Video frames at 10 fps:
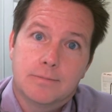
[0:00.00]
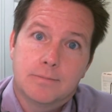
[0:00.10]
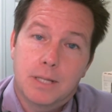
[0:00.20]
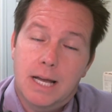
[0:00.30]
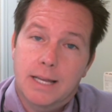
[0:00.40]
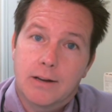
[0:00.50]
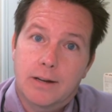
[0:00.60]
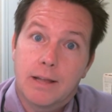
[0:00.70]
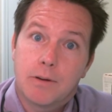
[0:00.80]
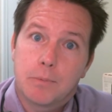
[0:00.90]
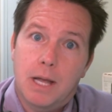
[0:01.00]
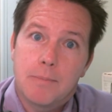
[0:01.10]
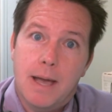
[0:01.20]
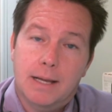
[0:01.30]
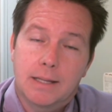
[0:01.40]
blog here. Again, reply
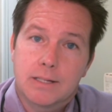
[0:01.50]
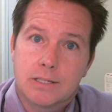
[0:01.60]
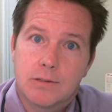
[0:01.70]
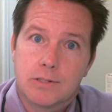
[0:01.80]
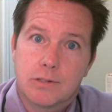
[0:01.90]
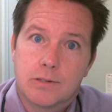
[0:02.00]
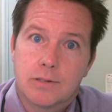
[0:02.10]
back. Let us know what your